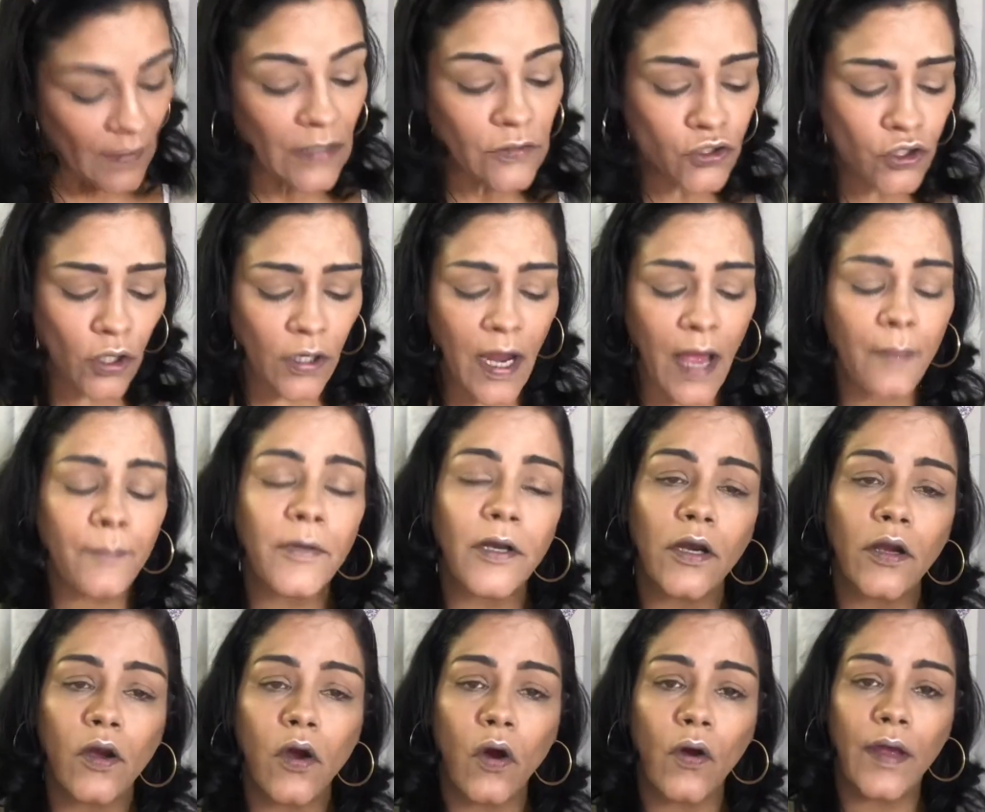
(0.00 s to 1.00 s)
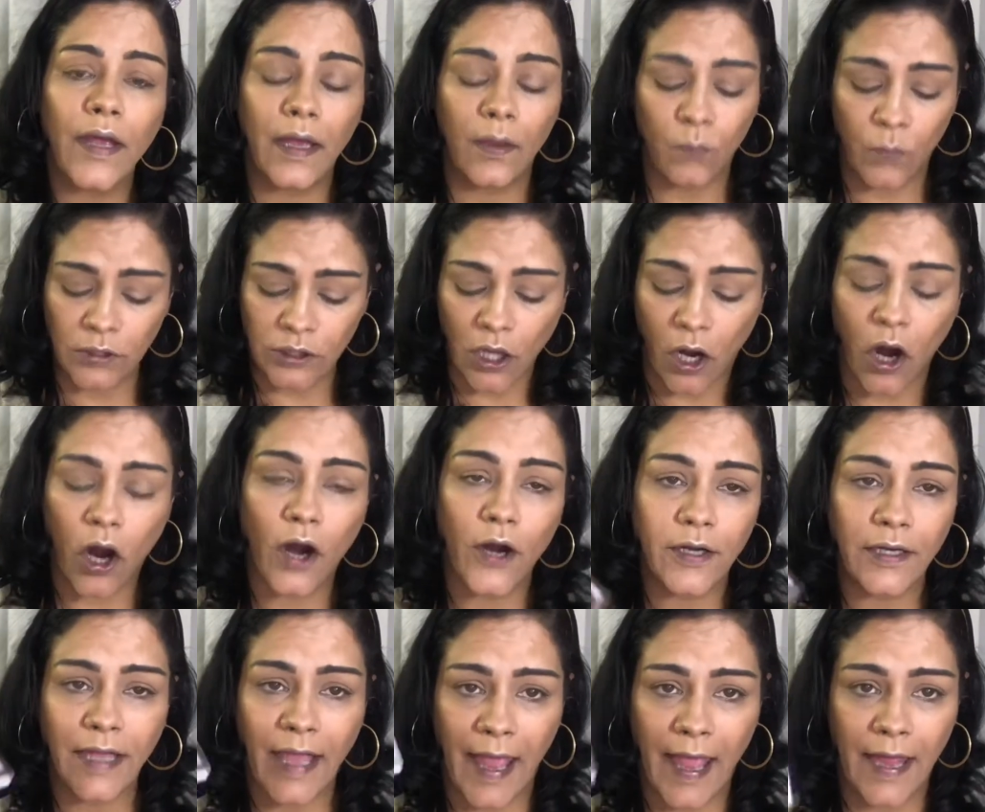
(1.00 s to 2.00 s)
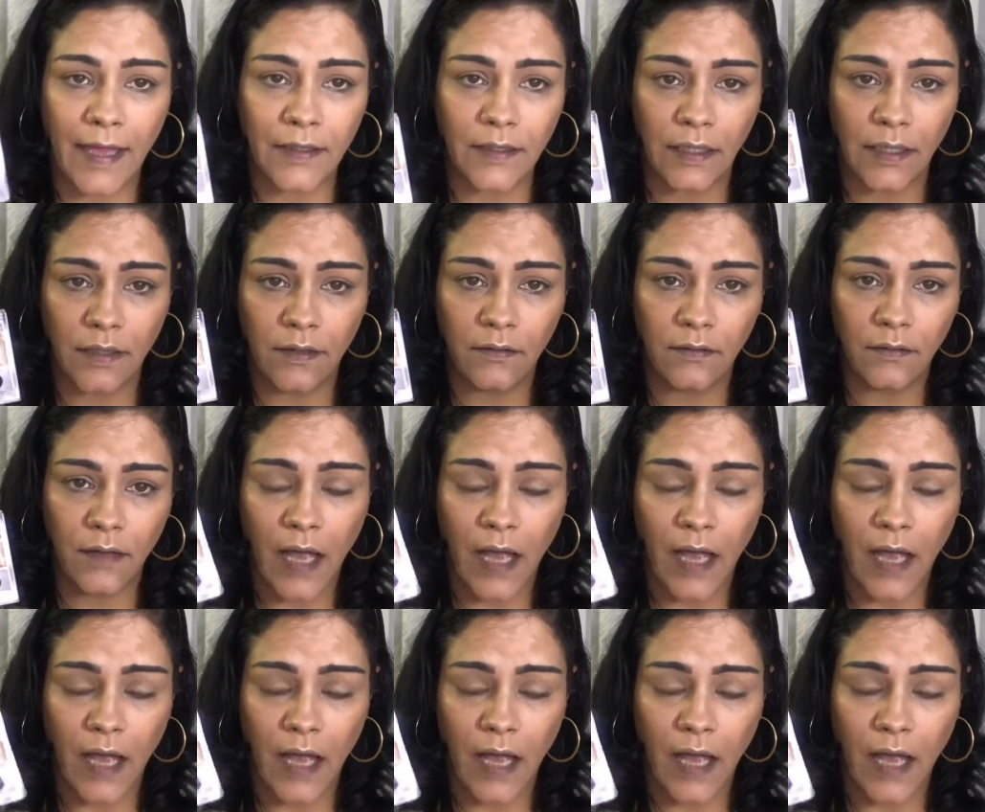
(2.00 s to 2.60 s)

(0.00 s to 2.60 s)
So now I'm going to go in with the Hard Candy